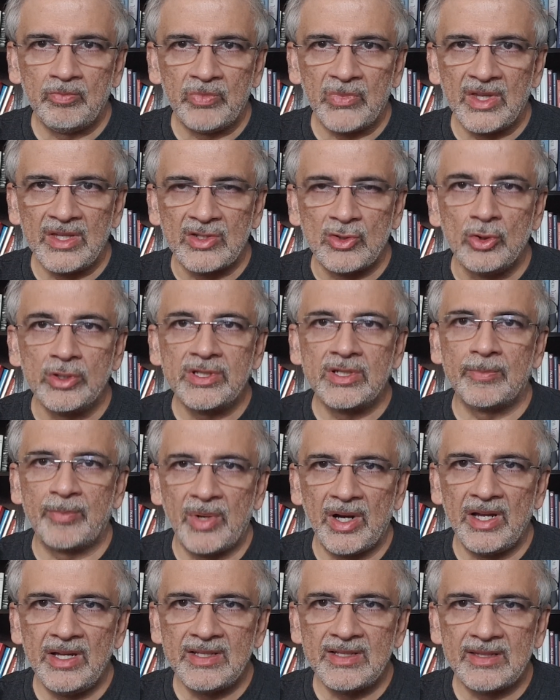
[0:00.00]
it's no
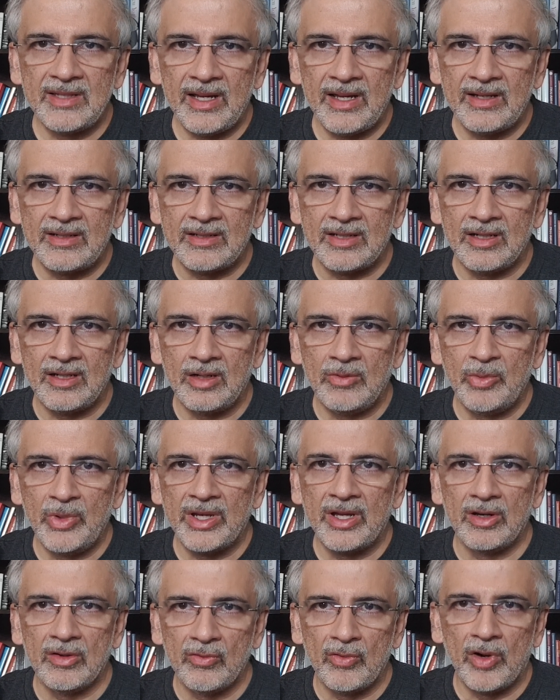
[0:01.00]
surprise that we
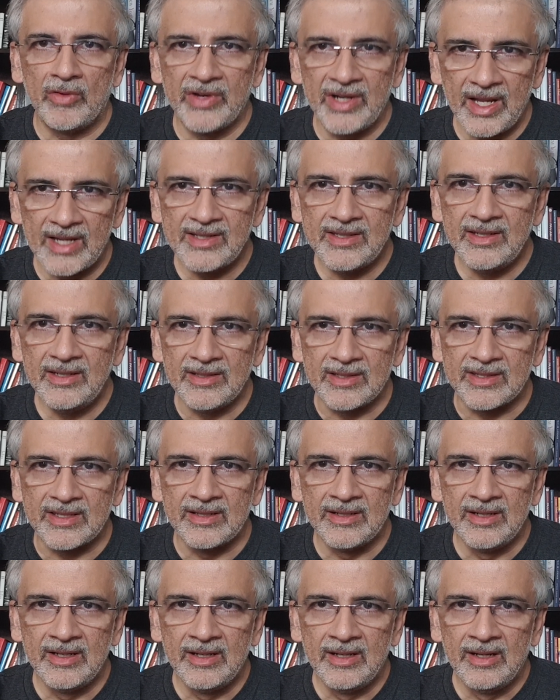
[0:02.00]
get involved in accidents.
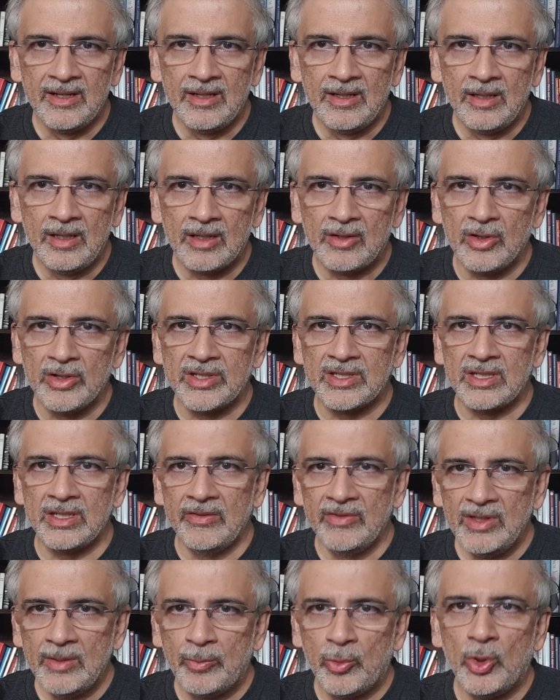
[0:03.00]
Because
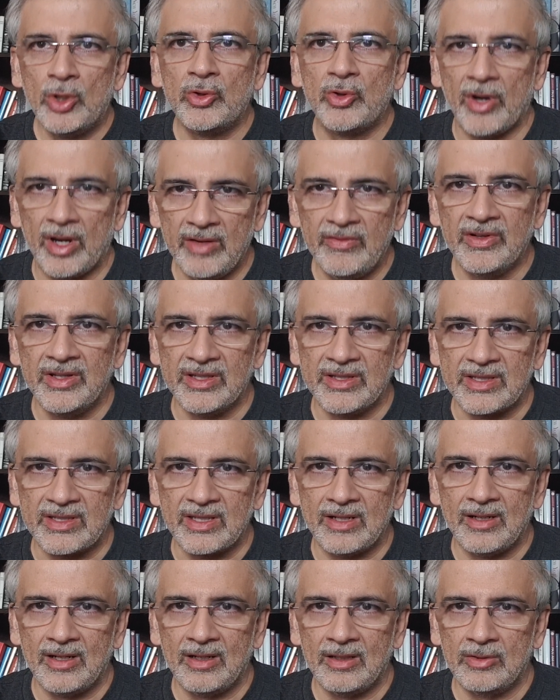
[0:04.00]
even the poor drivers,
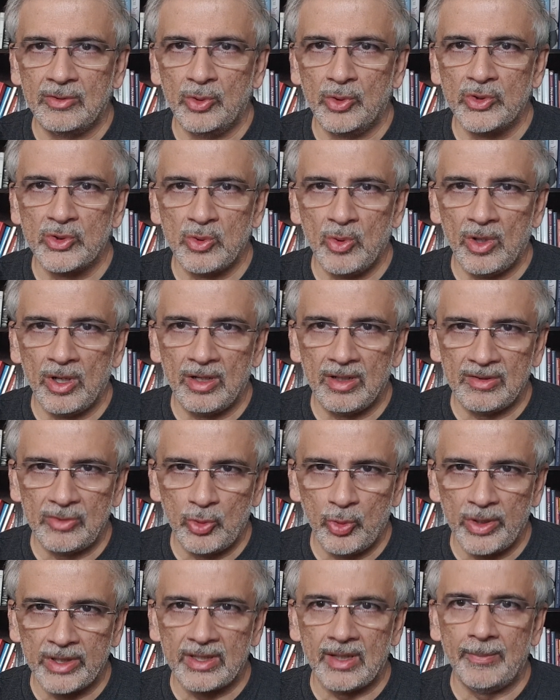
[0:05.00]
those who are
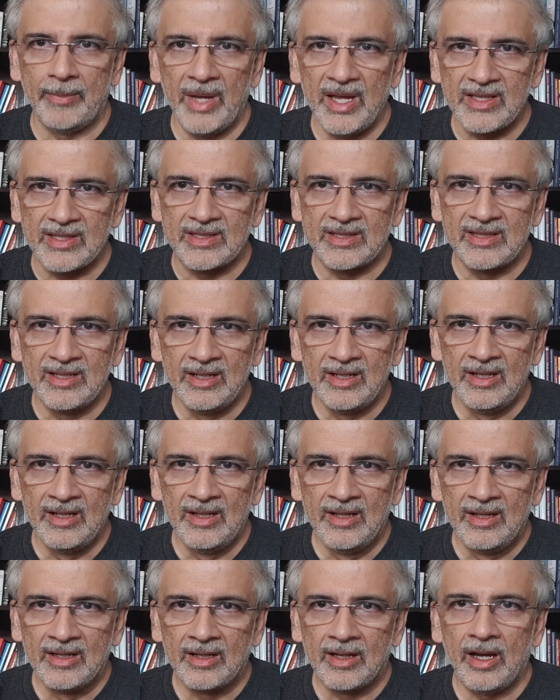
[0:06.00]
doing their best,
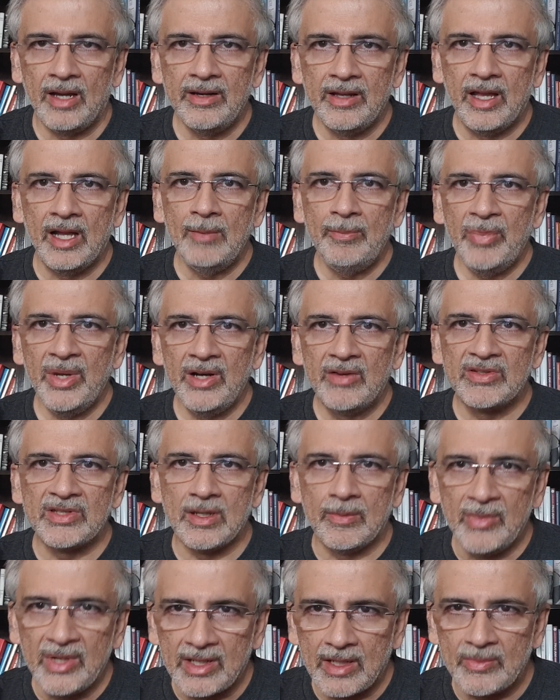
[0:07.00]
can't help it if
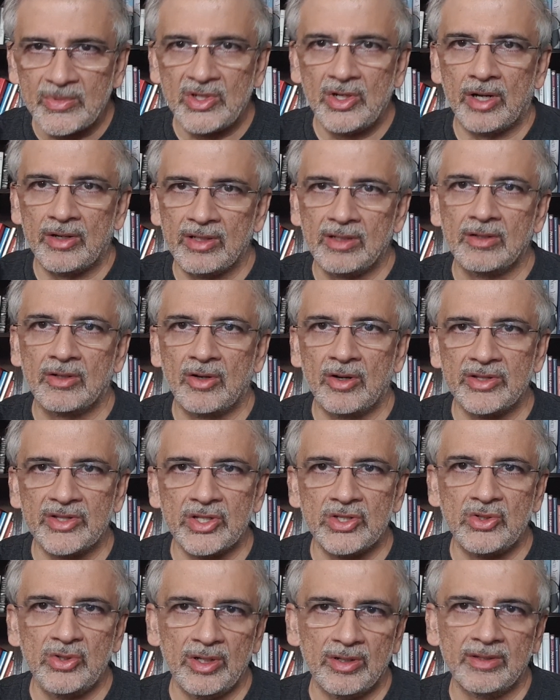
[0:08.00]
somebody comes darting across the
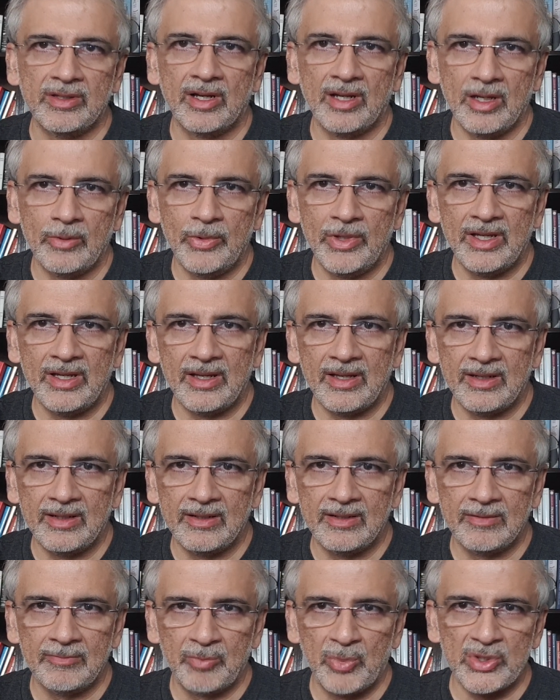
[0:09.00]
street on the highway and
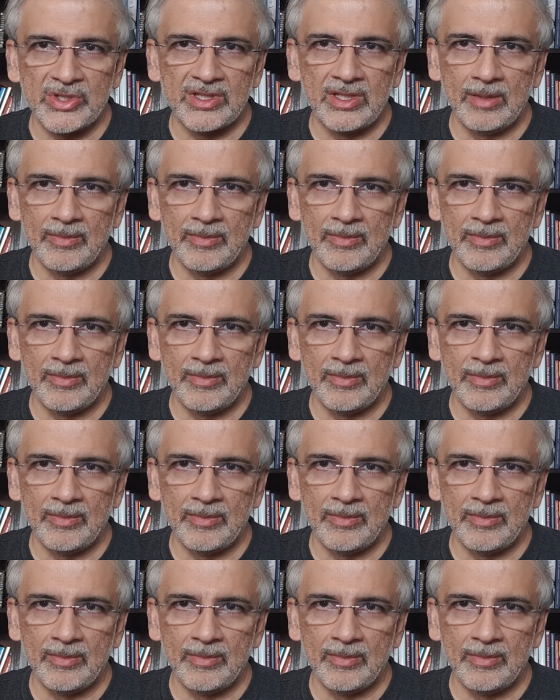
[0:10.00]
puts